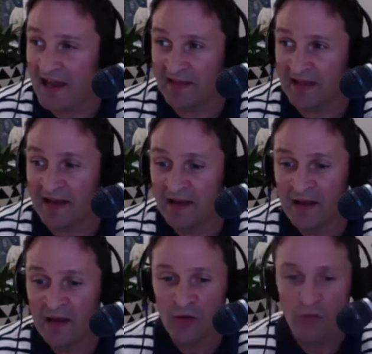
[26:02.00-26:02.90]
And then
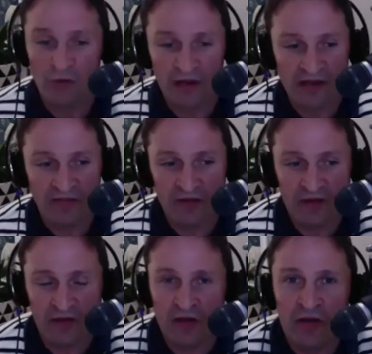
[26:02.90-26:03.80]

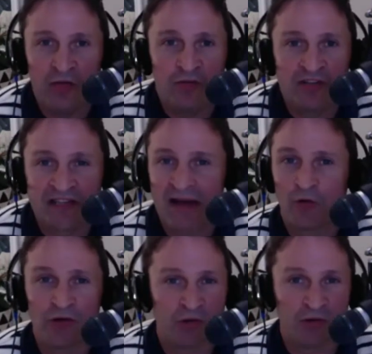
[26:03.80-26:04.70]
really it would suck
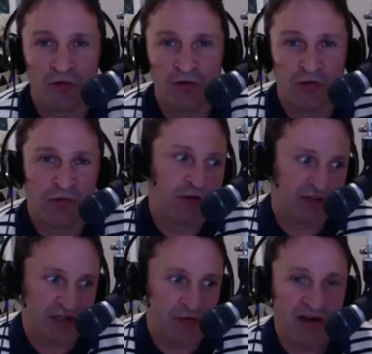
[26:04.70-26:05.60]
all your not
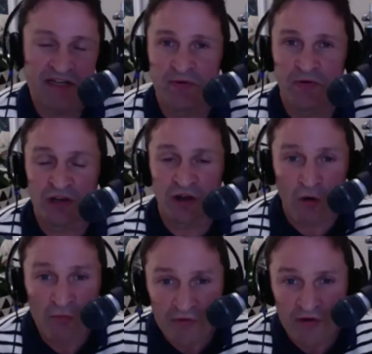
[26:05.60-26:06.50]
just your energy, but all your
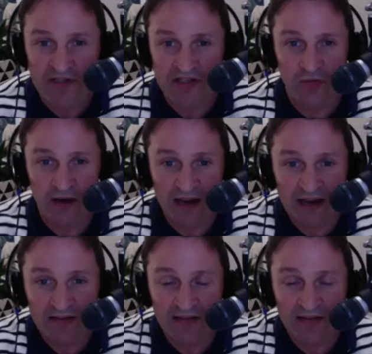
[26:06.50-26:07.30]
confidence, correct?